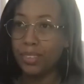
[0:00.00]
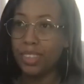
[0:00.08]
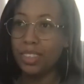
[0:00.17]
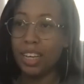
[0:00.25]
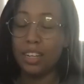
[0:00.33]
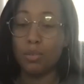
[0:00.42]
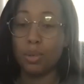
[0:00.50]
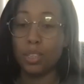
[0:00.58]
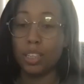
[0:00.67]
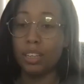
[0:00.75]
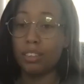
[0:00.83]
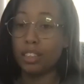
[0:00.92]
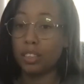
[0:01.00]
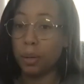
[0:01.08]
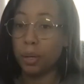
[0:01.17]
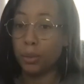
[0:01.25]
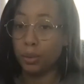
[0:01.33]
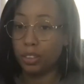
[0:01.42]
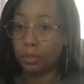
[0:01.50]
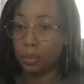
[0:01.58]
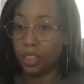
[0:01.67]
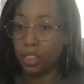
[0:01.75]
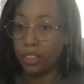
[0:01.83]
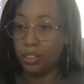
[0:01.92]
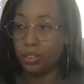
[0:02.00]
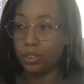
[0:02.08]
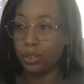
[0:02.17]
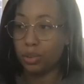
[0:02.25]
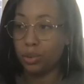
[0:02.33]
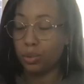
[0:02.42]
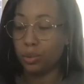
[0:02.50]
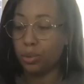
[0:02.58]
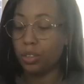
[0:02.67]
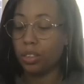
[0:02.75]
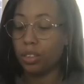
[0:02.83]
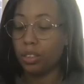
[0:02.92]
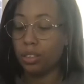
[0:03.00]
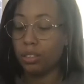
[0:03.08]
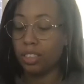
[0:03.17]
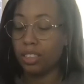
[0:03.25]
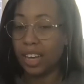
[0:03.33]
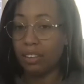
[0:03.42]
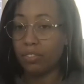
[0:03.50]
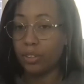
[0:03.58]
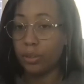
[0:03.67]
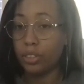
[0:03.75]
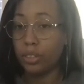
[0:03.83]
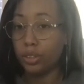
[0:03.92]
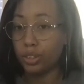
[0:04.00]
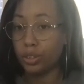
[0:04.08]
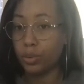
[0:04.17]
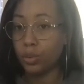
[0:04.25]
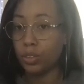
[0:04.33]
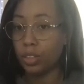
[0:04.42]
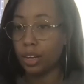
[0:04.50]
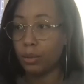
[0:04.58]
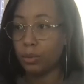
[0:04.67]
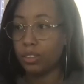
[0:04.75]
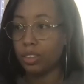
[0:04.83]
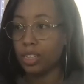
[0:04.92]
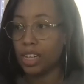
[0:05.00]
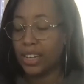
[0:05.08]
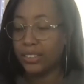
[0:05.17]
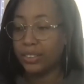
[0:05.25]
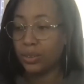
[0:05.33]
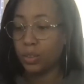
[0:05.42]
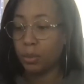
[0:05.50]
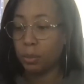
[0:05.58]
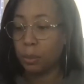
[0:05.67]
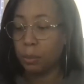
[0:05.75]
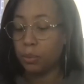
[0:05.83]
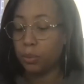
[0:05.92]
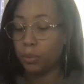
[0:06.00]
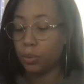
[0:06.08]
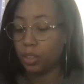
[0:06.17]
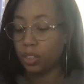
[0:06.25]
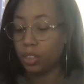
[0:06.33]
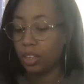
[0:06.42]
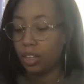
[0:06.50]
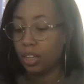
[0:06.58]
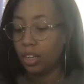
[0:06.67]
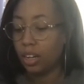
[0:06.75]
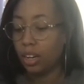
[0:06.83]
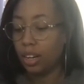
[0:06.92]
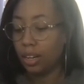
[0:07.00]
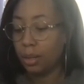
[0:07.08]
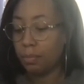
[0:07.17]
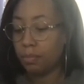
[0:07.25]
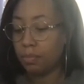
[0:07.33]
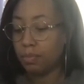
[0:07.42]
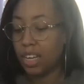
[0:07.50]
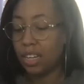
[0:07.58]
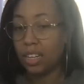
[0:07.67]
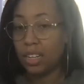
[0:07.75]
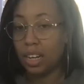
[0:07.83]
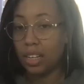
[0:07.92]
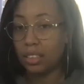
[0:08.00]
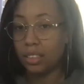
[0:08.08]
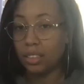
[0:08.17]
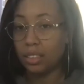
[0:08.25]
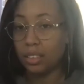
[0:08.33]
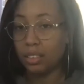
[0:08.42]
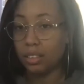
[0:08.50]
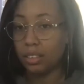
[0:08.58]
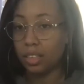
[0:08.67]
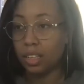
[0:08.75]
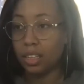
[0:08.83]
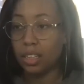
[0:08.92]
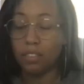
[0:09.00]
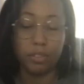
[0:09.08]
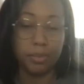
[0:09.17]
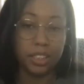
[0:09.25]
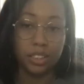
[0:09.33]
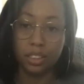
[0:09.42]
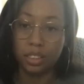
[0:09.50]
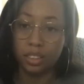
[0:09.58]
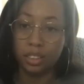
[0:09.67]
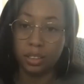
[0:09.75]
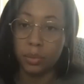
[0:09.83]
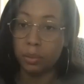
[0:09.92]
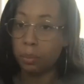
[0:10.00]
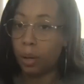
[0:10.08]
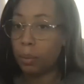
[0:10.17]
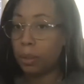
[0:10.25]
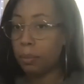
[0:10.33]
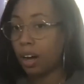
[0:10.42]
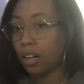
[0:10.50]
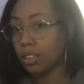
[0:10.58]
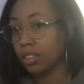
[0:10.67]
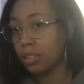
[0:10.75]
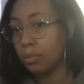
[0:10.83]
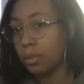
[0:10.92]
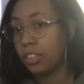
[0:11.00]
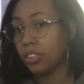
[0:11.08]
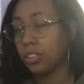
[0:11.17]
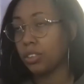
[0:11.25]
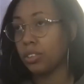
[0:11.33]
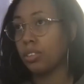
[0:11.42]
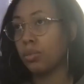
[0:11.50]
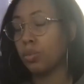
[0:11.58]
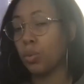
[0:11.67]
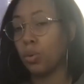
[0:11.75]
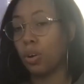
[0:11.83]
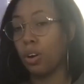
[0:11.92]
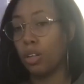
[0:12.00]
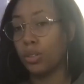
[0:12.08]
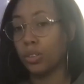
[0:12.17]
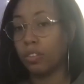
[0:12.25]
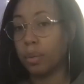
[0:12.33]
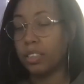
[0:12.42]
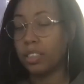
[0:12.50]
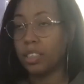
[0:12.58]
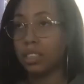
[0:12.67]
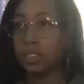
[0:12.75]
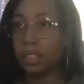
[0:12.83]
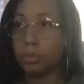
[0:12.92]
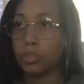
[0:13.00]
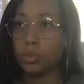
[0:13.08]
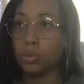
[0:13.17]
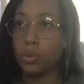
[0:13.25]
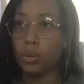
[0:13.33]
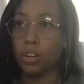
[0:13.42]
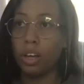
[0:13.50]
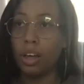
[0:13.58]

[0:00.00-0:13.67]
And it really exposed me to the tech field in general. I was in classes with people who were um, data analysis and information systems and public policy majors. We were all sort of based in the same school